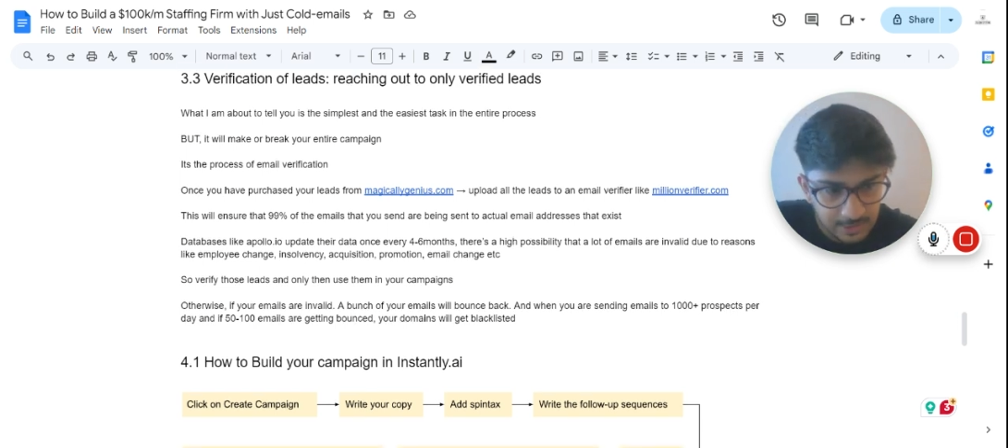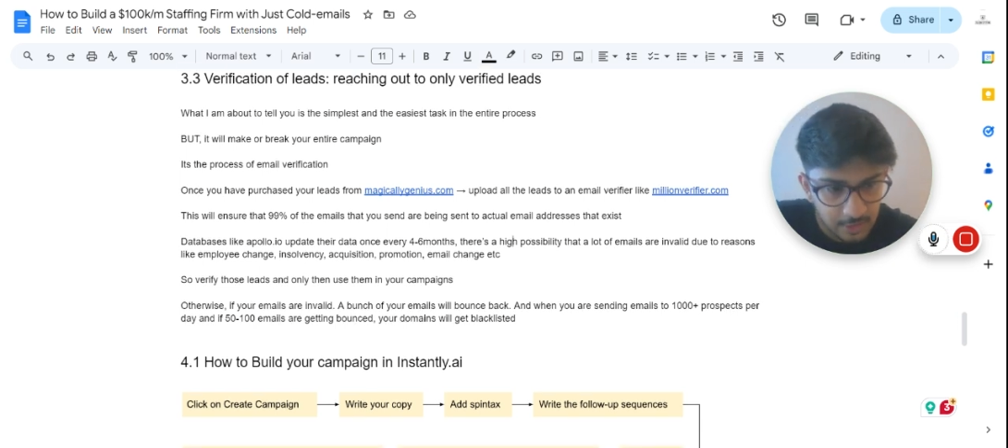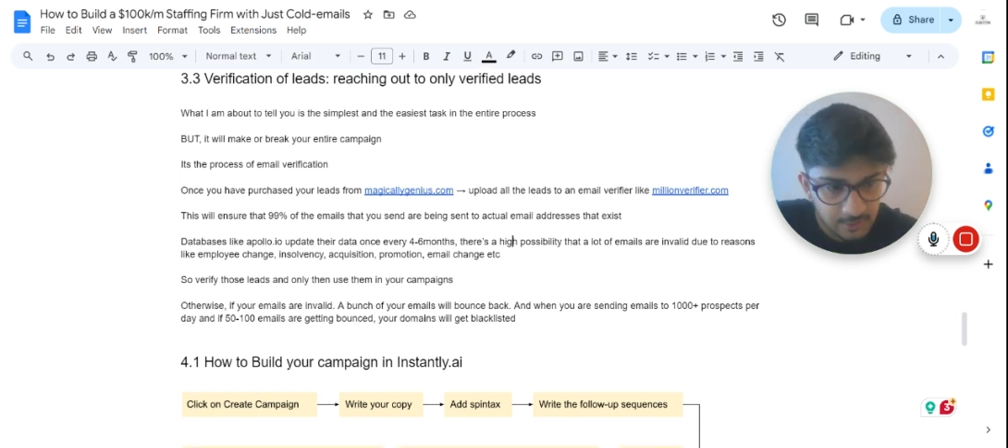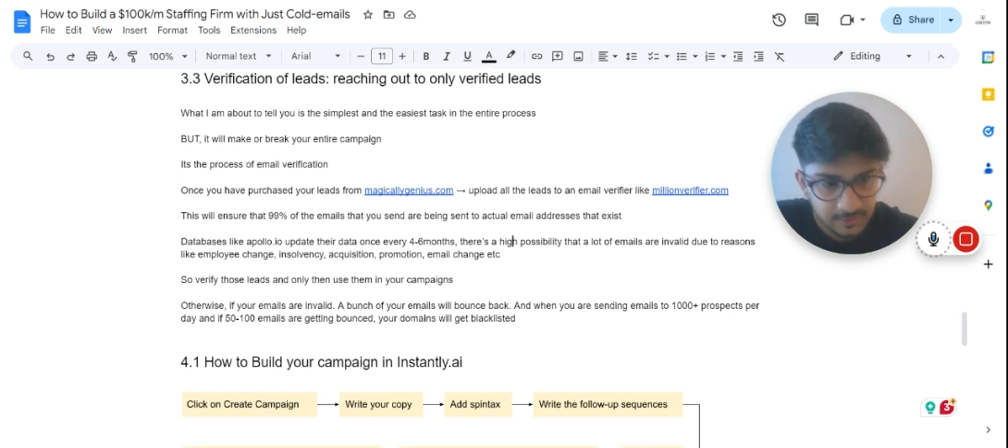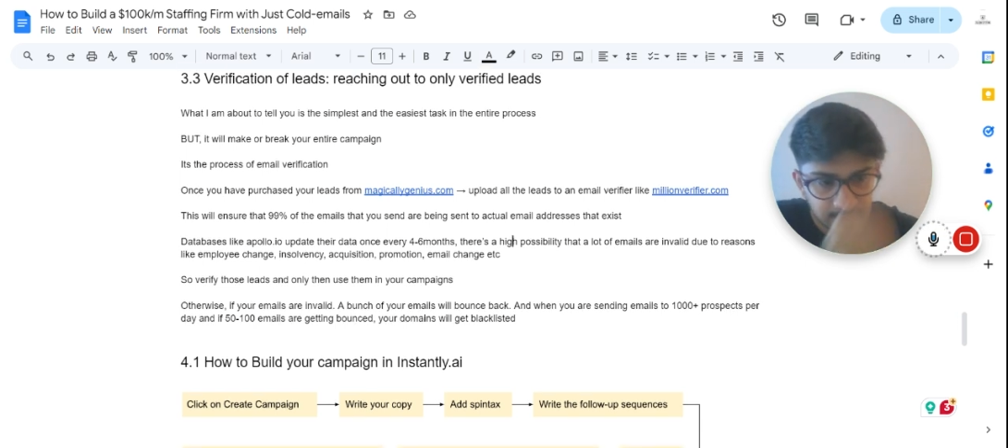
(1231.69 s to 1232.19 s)
a
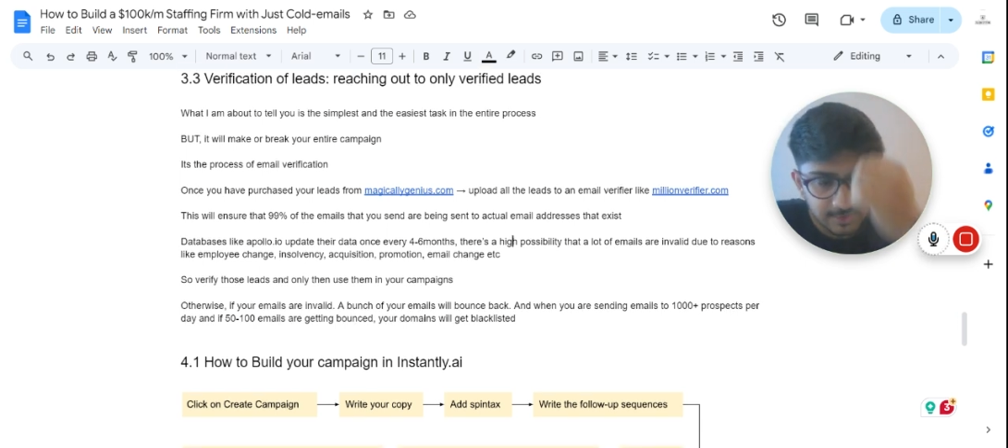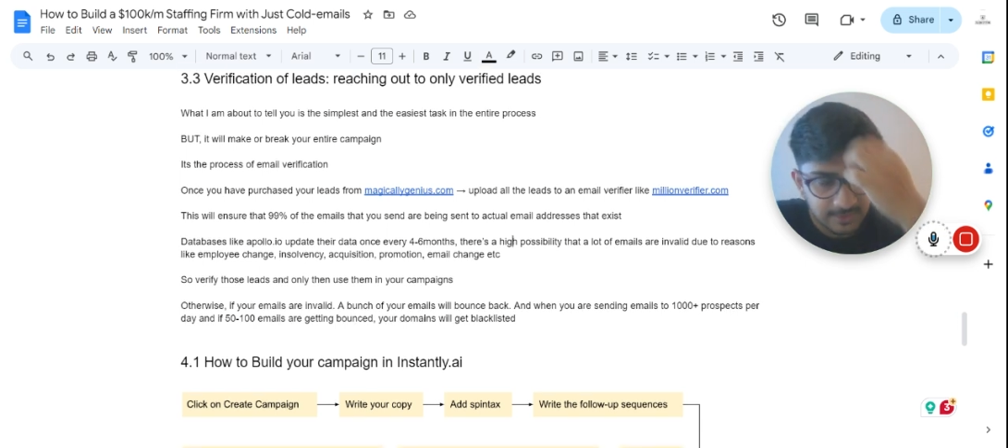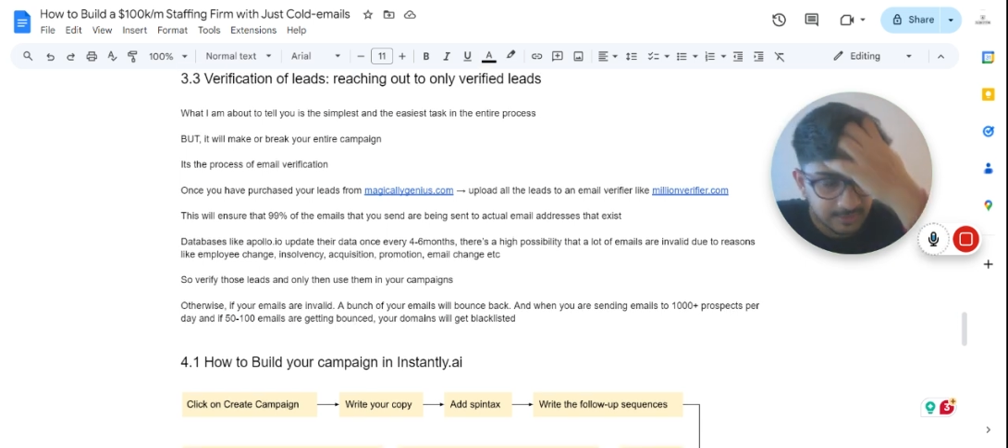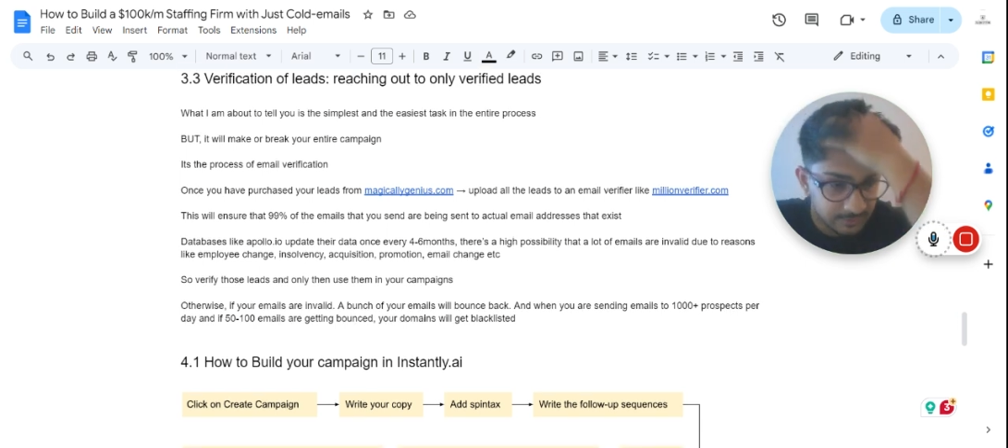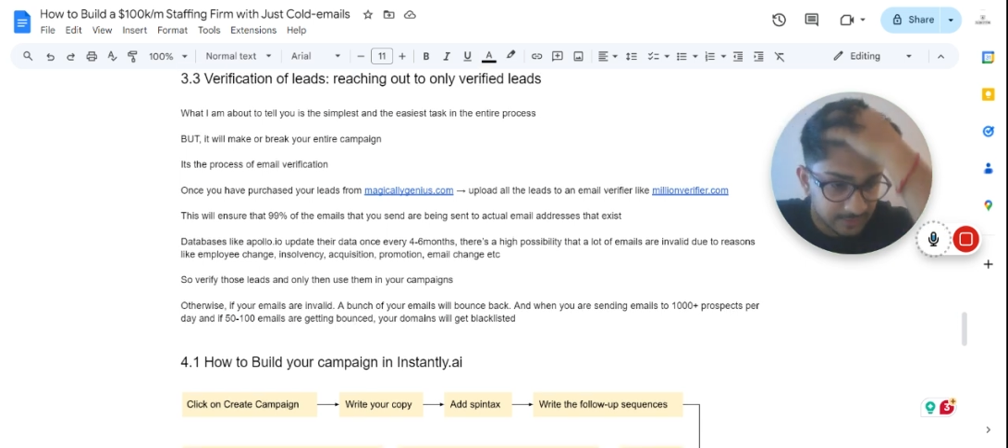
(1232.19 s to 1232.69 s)
lot of
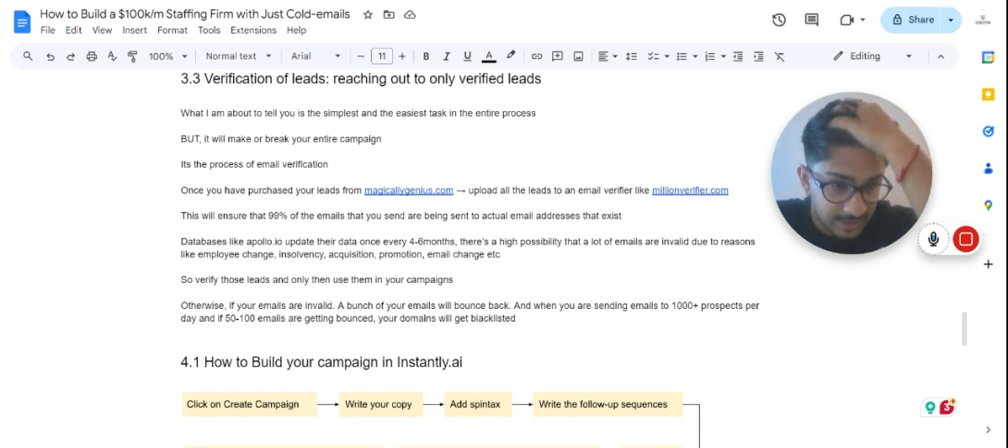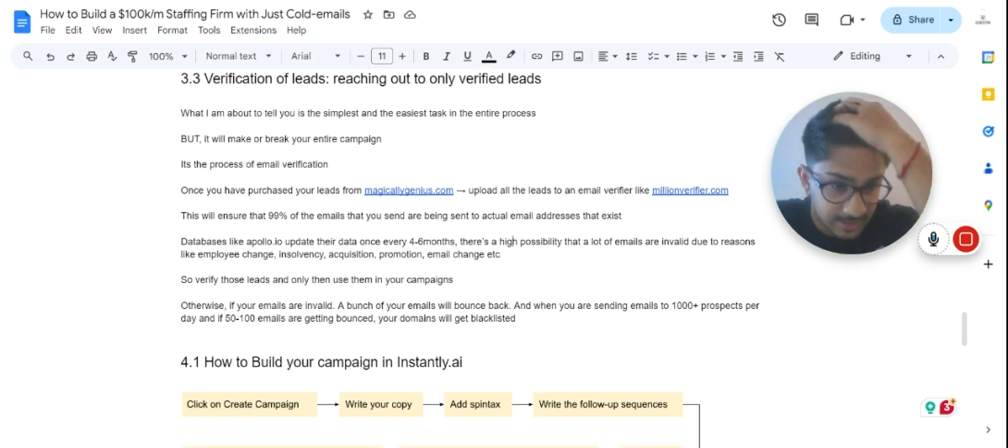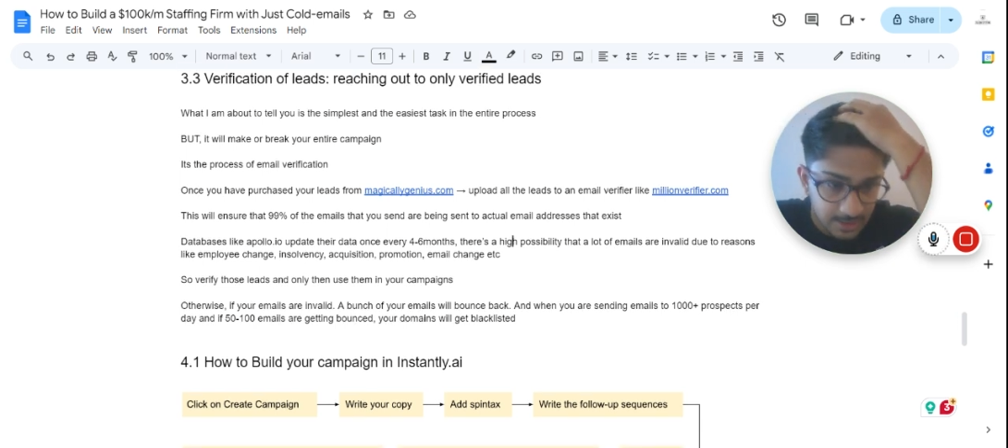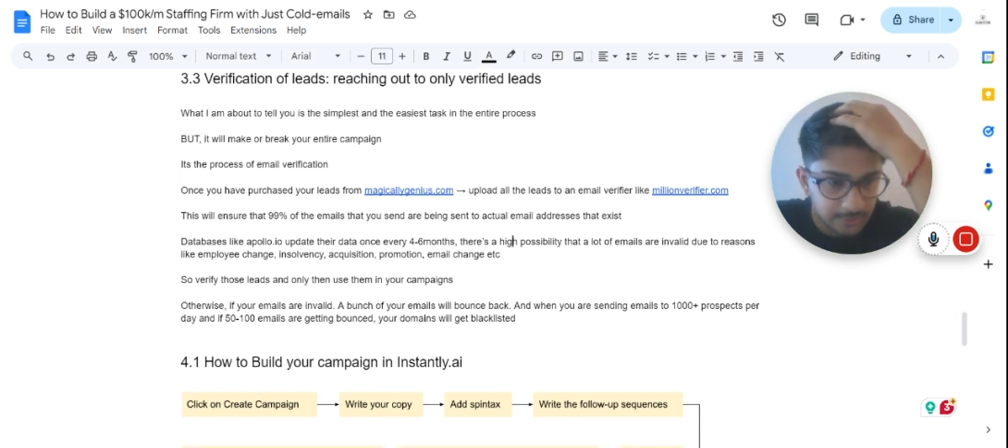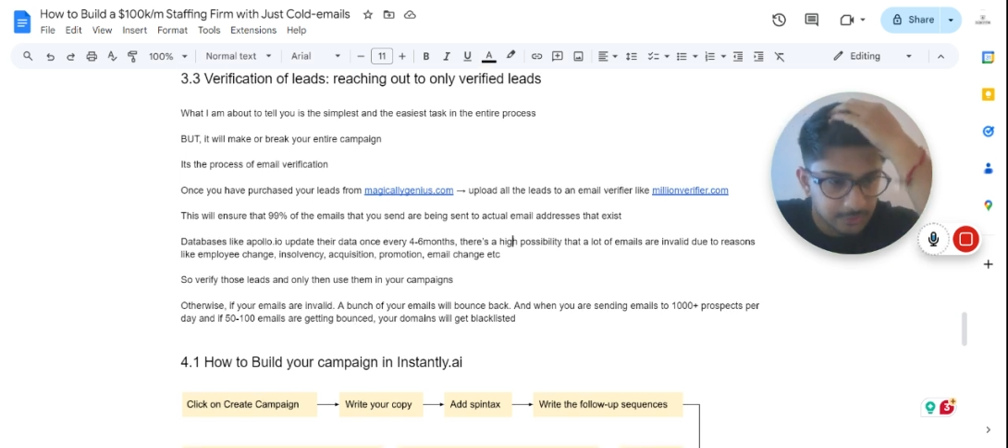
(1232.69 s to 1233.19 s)
emails and you're sending out